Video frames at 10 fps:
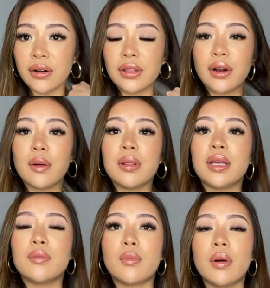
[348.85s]
they're
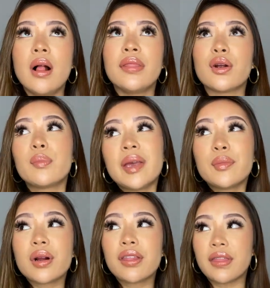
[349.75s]
a bit
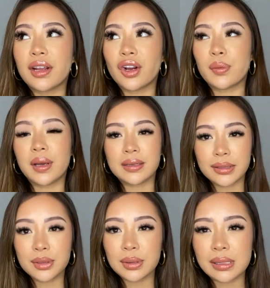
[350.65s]
more thicker because they're
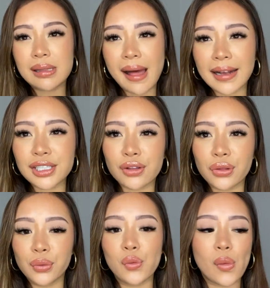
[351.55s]
supposed to last you through
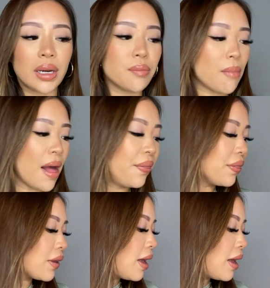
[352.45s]
1 month,